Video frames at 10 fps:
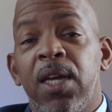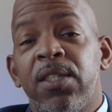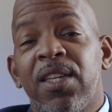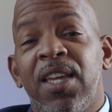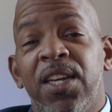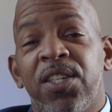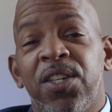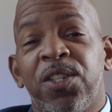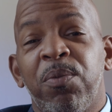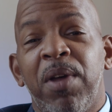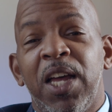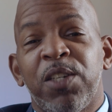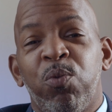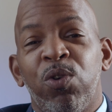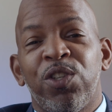Education is the
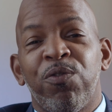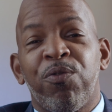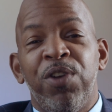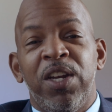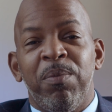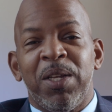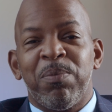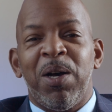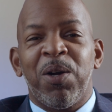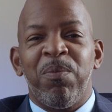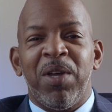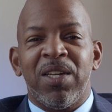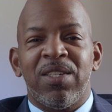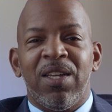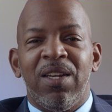passport to freedom, as Malcolm
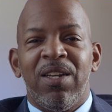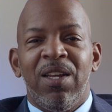X said.